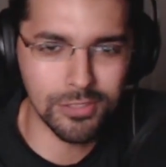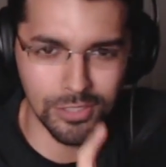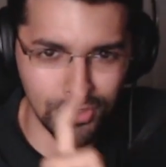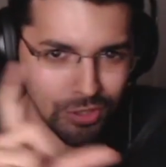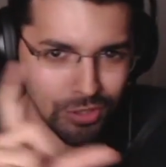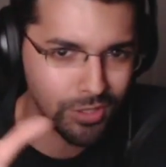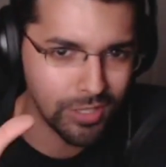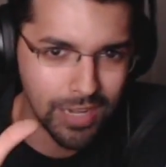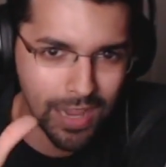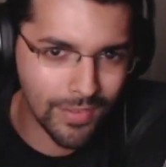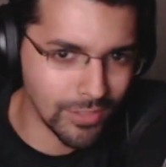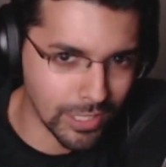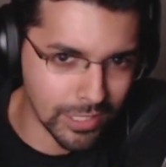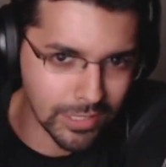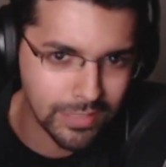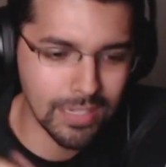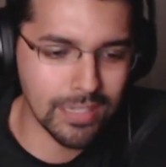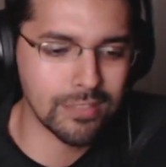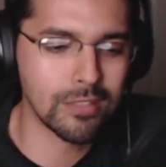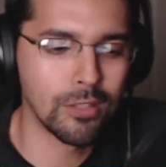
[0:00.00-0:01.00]
and you can have like a
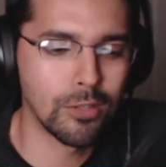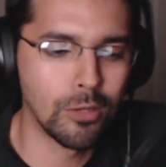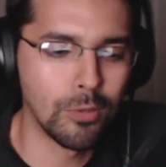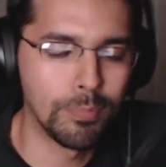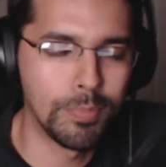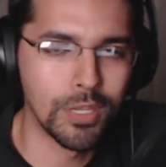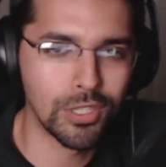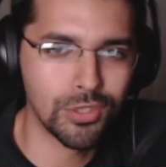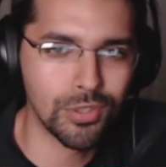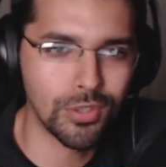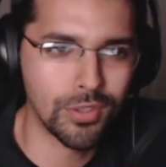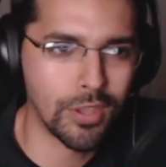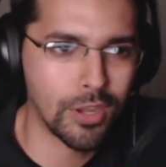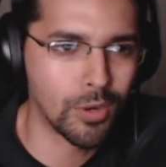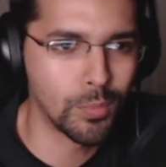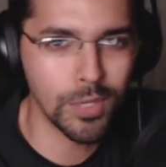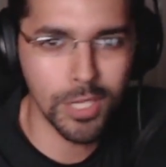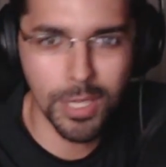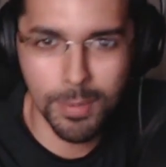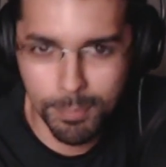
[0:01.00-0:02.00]
nice little picture there,
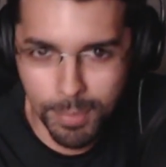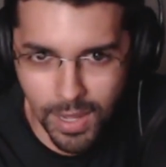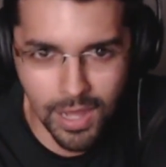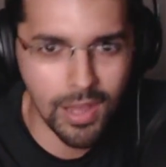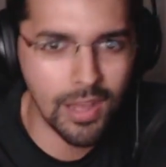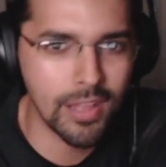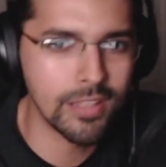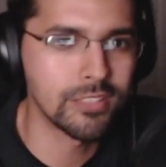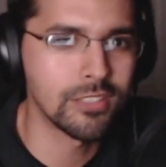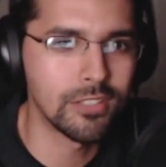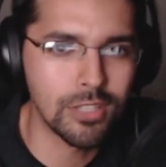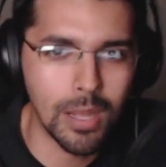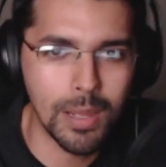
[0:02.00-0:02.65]
and we can pause and